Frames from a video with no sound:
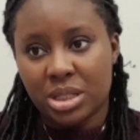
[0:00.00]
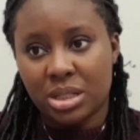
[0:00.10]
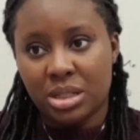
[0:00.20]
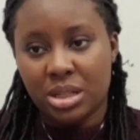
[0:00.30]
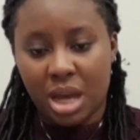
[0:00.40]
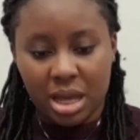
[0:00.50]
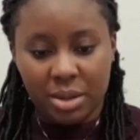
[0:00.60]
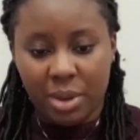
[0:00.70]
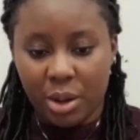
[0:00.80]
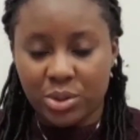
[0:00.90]

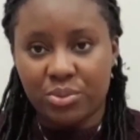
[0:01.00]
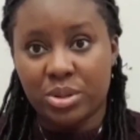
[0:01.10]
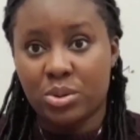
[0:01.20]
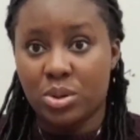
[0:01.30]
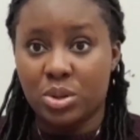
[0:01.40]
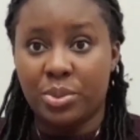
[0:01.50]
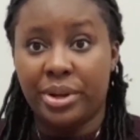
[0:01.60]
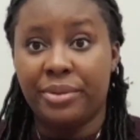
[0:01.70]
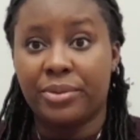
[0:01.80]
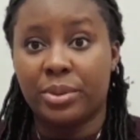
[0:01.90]
the health risk could also
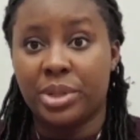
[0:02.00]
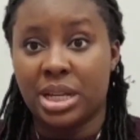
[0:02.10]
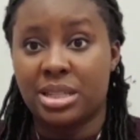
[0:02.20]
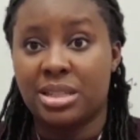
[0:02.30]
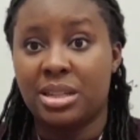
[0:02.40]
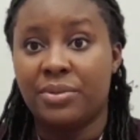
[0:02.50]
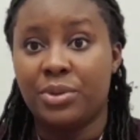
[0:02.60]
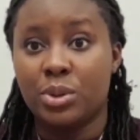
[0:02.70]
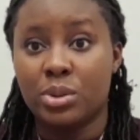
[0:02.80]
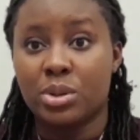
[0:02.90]
be from the excessive
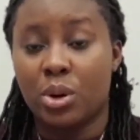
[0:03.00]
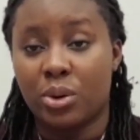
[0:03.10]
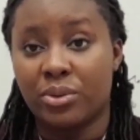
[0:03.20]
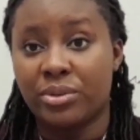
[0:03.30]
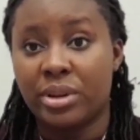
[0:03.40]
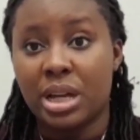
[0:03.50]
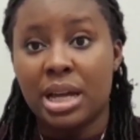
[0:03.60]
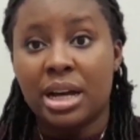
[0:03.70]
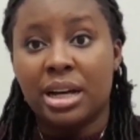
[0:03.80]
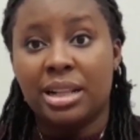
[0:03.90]
use of
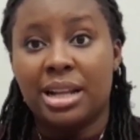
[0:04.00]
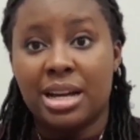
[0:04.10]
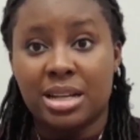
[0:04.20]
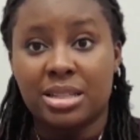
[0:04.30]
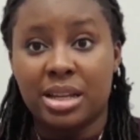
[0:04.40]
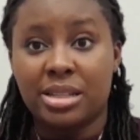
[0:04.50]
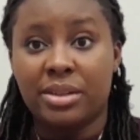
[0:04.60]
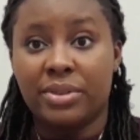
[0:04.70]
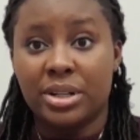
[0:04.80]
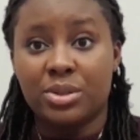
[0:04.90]

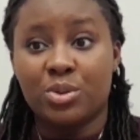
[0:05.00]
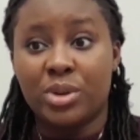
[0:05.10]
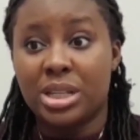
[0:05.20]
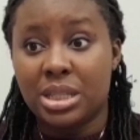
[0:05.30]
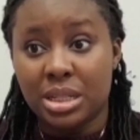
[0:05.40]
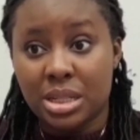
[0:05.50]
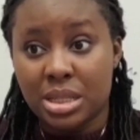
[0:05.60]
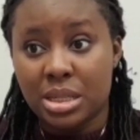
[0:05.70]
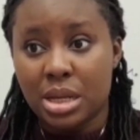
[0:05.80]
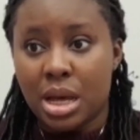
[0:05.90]
laxative and
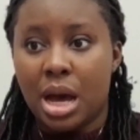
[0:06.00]
diuretics.